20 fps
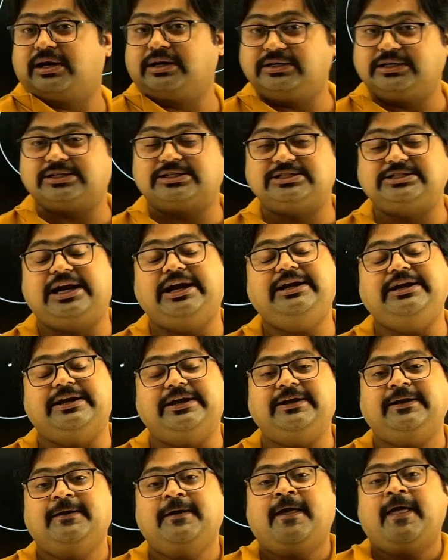
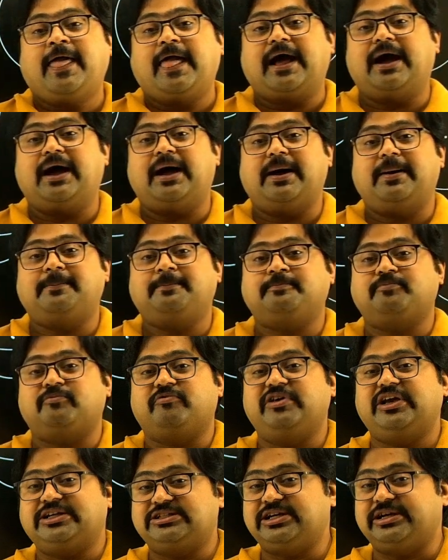understanding,
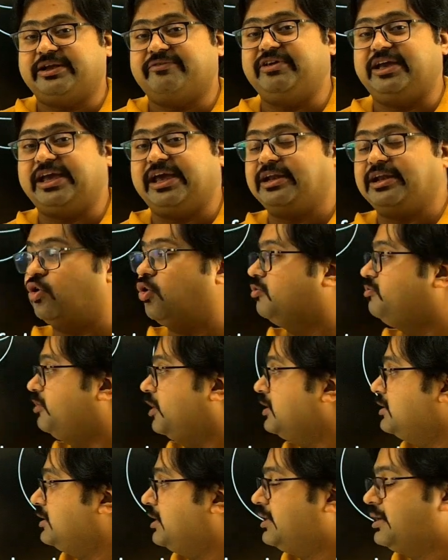we can go
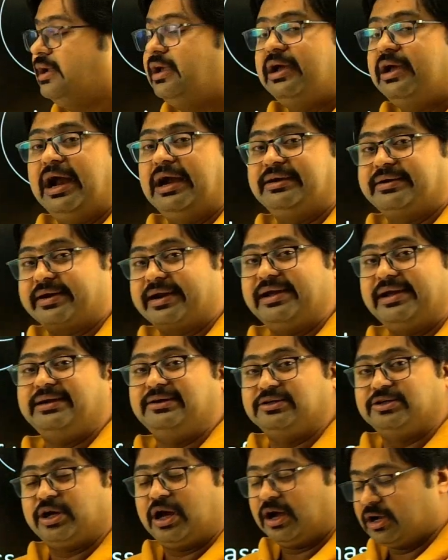further and try
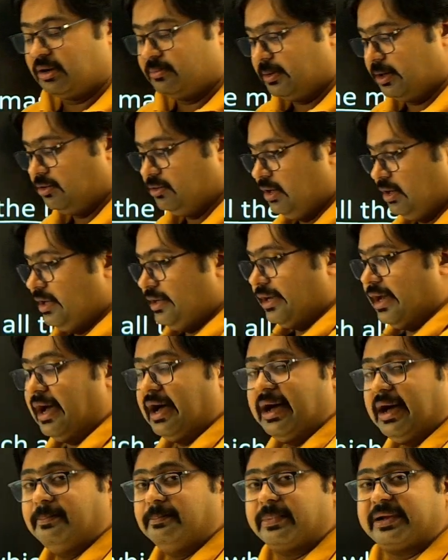and talk about
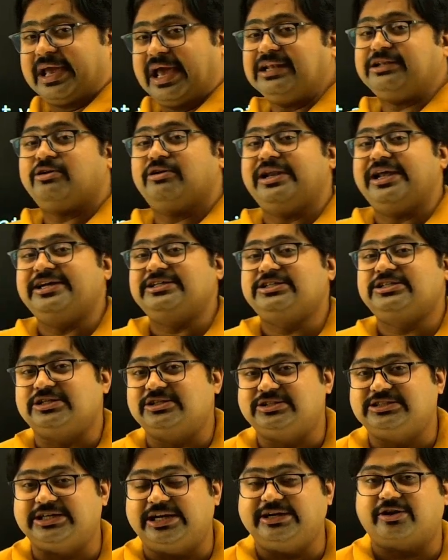calculation of
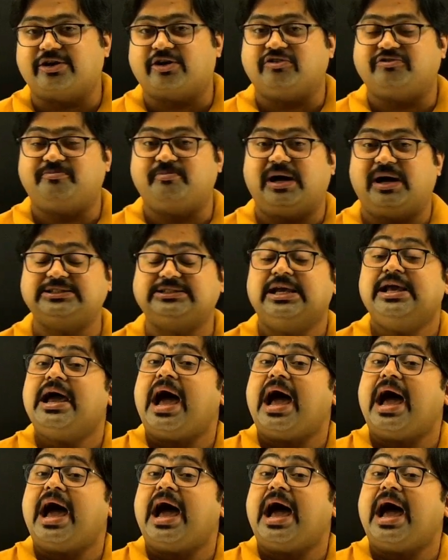center of mass,